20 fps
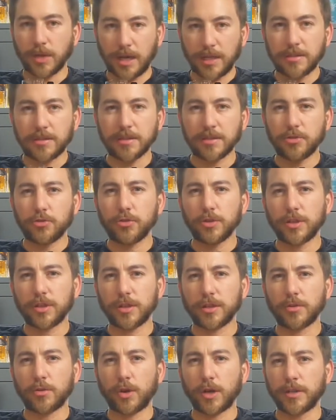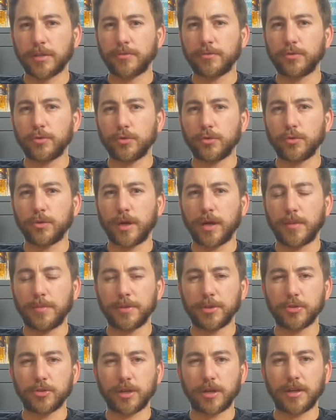did drink quite a few
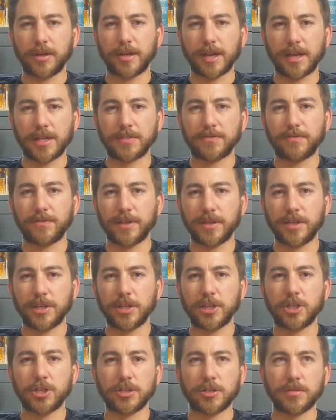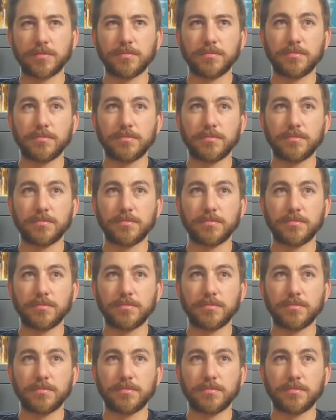Mizunara cask finished.